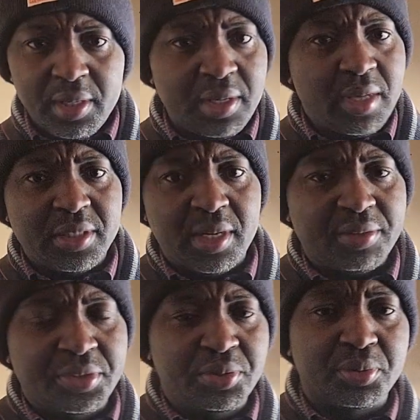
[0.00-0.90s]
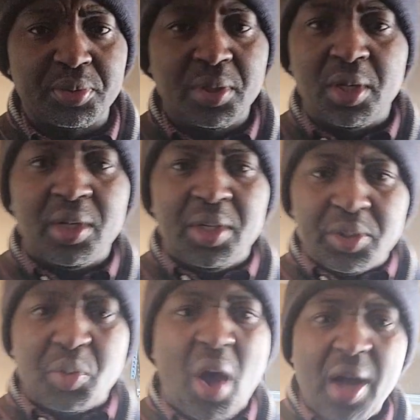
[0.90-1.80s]
It doesn't have to
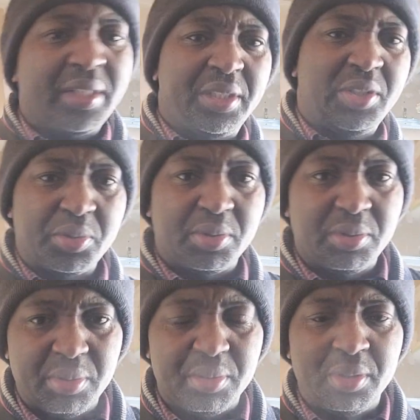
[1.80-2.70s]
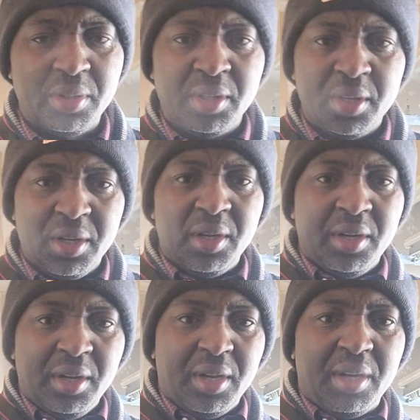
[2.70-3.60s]
hurt you. Huh?
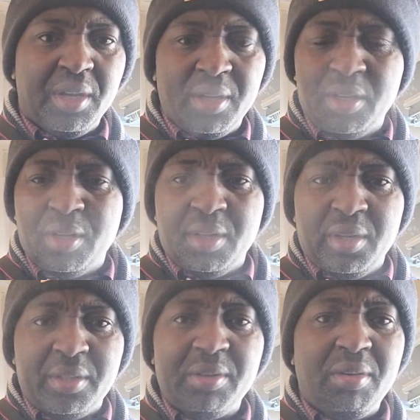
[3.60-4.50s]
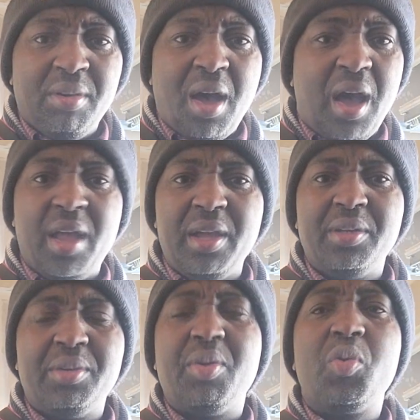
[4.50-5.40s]
Huh?
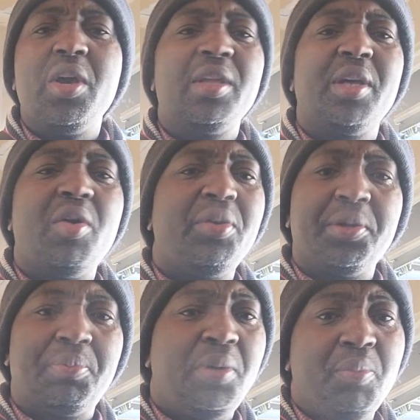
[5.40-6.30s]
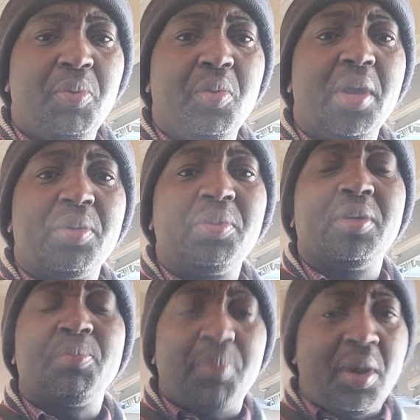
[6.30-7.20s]
We are the only people who are
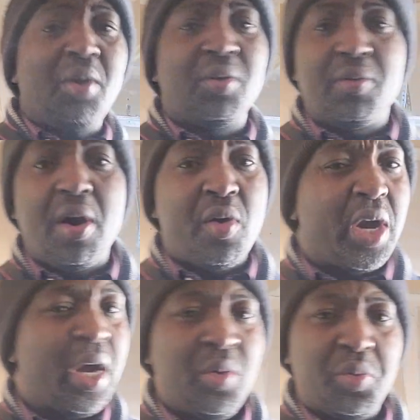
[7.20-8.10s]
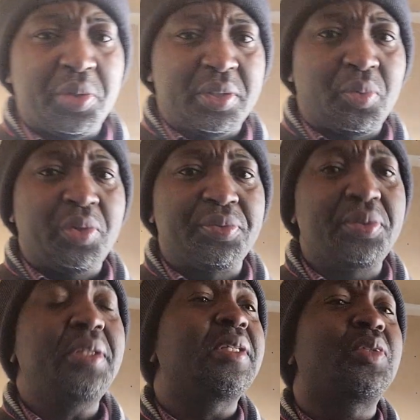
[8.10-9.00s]
not proud of our language. We
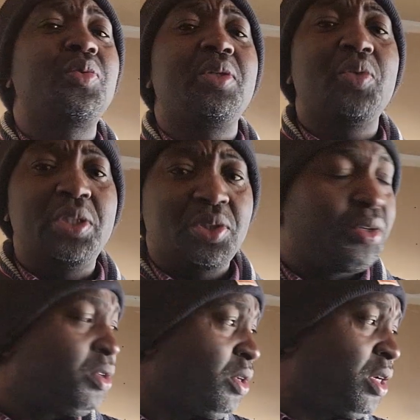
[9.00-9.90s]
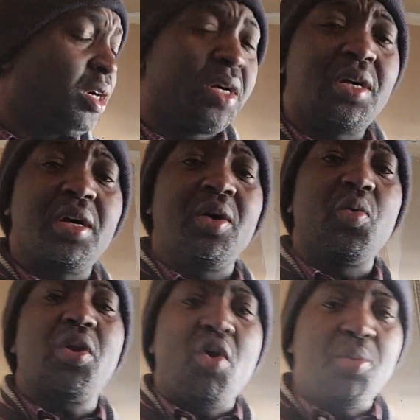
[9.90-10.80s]
feel that when we talk,
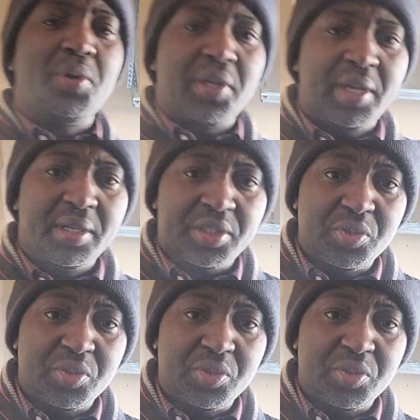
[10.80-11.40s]
we communicate